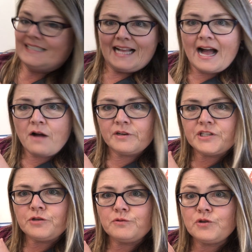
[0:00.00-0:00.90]
How
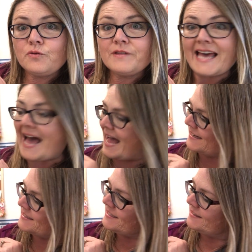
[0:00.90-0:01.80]
did you do
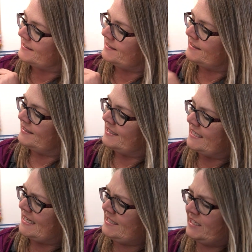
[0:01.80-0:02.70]
that?
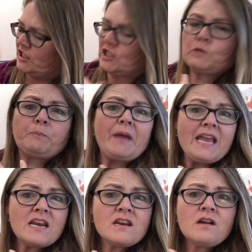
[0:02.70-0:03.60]
Is it a spin
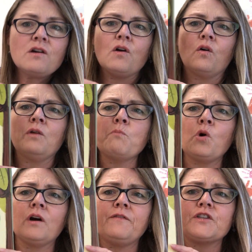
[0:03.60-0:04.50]
or
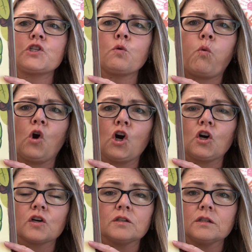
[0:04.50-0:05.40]
more of a
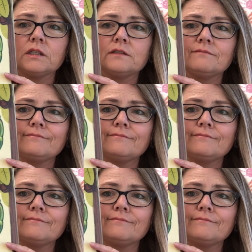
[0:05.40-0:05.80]
twirl?